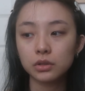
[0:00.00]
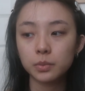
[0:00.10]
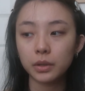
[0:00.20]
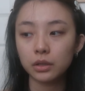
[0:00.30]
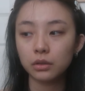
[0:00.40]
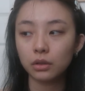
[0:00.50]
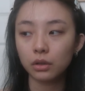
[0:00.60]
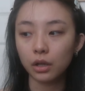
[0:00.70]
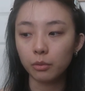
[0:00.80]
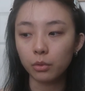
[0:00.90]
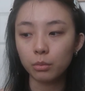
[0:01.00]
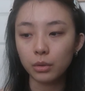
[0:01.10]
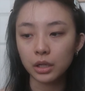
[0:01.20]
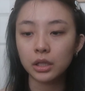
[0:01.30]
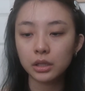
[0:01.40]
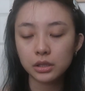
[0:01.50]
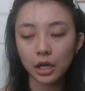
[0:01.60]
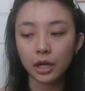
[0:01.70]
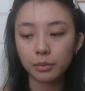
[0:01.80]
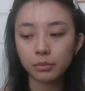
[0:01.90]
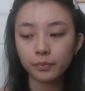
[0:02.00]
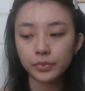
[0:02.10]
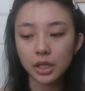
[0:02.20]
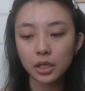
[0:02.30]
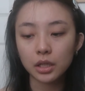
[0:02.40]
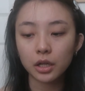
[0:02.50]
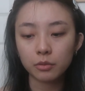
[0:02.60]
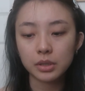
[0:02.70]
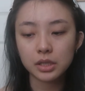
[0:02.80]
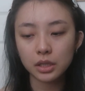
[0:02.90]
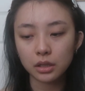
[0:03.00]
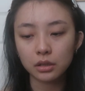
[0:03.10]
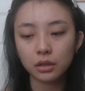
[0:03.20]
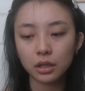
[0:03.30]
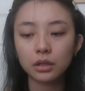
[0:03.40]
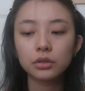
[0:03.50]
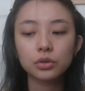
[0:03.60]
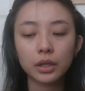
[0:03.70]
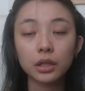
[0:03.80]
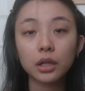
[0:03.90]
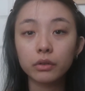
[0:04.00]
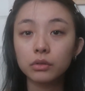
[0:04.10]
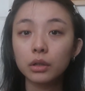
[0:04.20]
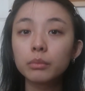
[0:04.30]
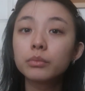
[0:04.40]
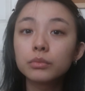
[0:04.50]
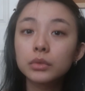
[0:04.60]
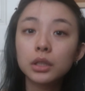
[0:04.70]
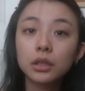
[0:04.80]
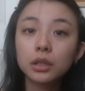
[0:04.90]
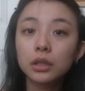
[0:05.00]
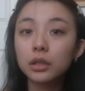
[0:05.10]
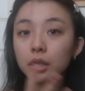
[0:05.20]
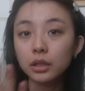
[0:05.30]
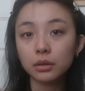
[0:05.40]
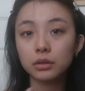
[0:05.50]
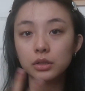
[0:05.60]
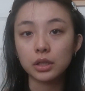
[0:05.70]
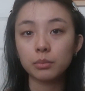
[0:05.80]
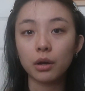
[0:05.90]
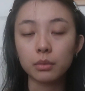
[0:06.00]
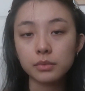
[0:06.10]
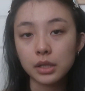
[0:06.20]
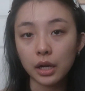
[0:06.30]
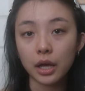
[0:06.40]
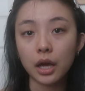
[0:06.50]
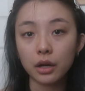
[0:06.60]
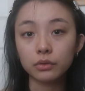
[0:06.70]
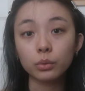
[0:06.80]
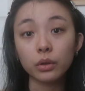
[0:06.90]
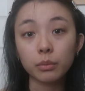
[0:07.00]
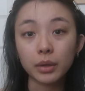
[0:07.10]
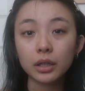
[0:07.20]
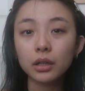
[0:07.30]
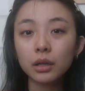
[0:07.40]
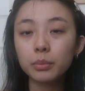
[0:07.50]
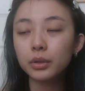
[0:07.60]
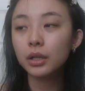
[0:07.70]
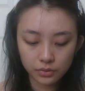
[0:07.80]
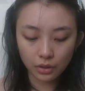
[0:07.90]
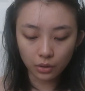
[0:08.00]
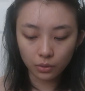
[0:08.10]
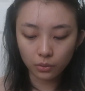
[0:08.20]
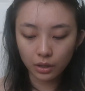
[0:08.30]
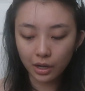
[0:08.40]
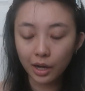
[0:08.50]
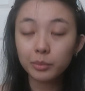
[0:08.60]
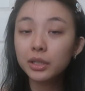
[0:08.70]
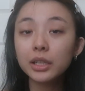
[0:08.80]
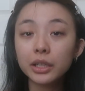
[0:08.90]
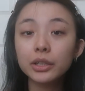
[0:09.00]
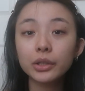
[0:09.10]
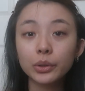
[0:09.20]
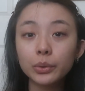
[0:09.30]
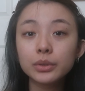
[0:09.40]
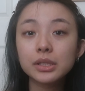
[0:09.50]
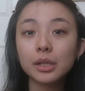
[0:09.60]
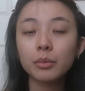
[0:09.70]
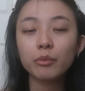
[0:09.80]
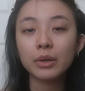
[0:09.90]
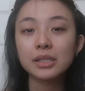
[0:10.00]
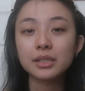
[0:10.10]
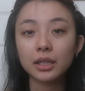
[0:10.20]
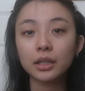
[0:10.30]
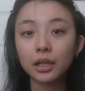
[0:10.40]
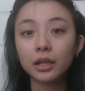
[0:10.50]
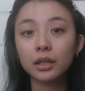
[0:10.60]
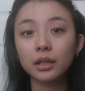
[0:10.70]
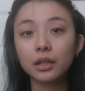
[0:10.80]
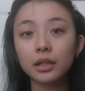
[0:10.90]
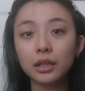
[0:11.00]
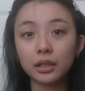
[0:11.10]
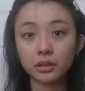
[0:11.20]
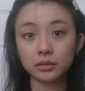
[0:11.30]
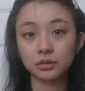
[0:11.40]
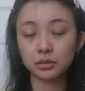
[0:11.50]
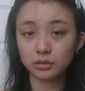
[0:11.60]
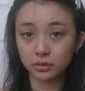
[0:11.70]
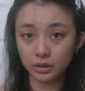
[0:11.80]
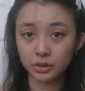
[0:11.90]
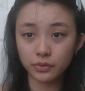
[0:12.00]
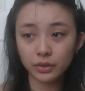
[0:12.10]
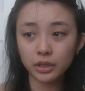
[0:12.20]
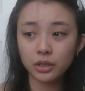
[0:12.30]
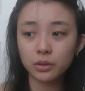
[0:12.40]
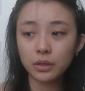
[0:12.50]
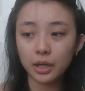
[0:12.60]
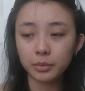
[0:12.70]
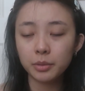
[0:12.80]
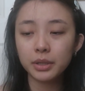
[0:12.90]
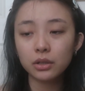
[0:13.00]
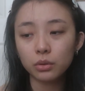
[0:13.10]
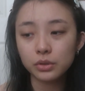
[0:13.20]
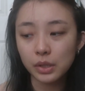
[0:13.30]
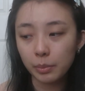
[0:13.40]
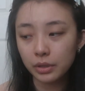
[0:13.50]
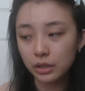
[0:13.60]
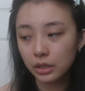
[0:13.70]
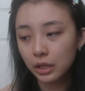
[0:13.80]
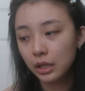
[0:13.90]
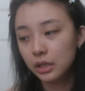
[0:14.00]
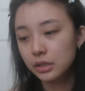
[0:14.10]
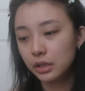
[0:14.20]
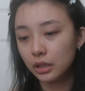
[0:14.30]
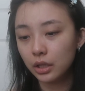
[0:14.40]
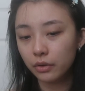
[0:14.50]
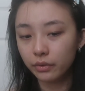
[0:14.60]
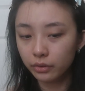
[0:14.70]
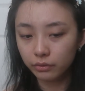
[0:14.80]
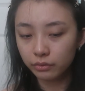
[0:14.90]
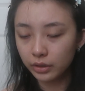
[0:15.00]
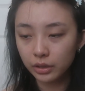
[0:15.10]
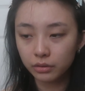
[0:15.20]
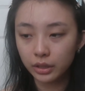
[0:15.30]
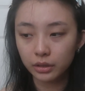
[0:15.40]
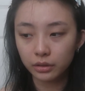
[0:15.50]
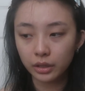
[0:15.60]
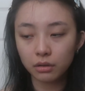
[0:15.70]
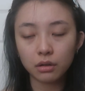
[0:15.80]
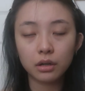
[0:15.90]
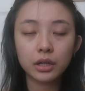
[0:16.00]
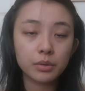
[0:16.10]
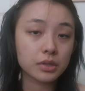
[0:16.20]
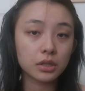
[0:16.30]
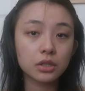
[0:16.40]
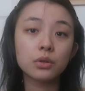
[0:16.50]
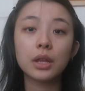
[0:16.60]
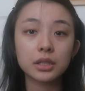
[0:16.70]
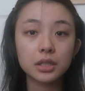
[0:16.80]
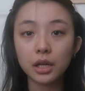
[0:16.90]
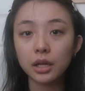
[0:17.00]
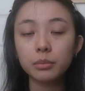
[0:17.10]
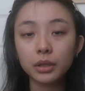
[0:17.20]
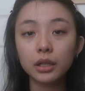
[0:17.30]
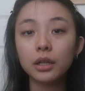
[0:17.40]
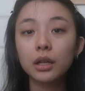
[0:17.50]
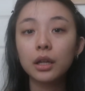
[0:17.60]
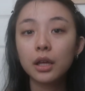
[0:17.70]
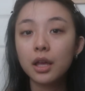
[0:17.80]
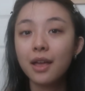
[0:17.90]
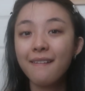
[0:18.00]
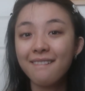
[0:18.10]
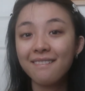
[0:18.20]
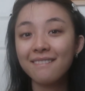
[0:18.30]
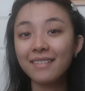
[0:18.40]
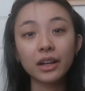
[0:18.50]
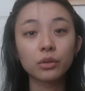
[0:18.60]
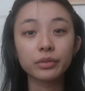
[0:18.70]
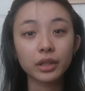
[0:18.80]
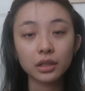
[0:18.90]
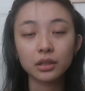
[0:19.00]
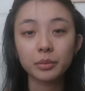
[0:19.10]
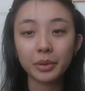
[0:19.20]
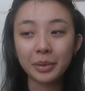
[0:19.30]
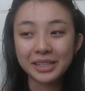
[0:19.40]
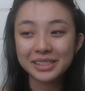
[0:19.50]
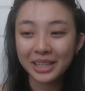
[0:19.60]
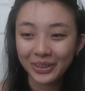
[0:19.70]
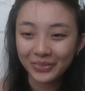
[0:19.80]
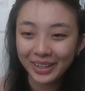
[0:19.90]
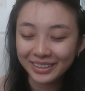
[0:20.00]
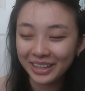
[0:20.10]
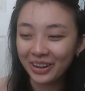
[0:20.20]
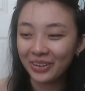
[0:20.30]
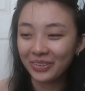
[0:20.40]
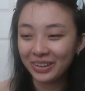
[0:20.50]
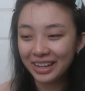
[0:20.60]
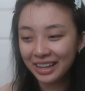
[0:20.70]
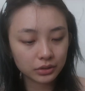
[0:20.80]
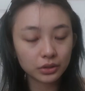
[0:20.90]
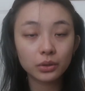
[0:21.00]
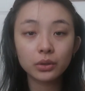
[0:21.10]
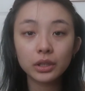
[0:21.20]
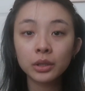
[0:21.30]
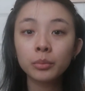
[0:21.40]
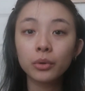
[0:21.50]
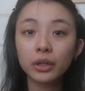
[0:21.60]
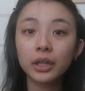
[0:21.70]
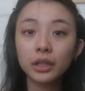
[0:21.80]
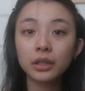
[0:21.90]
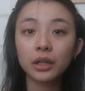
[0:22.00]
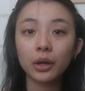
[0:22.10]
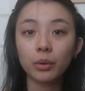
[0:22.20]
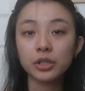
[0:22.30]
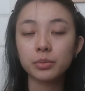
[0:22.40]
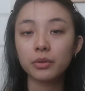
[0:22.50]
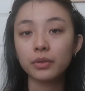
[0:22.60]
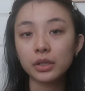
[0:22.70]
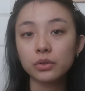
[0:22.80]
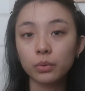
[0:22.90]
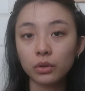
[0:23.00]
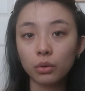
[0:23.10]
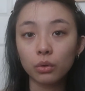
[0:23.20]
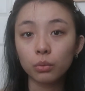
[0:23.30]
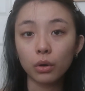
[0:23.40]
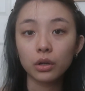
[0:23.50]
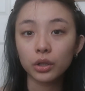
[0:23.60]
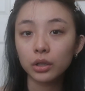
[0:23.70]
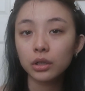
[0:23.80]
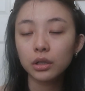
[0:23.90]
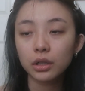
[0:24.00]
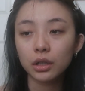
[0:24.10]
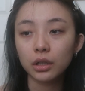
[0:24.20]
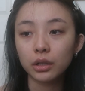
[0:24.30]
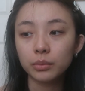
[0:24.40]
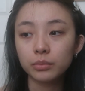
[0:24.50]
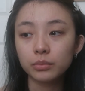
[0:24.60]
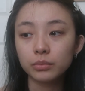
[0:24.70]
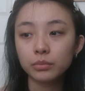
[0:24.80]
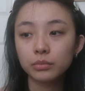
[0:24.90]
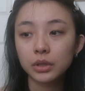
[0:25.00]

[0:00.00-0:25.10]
spend a lot more money and time taking care of my skin than trying to cover up like the skin problems that I have with makeup. So I'm gonna include some of my skincare in this video. I'm gonna make a whole separate skincare video like later on. I was gonna do that today, but I don't feel that good about my skin right now. So in the morning I wash my face with cold water, and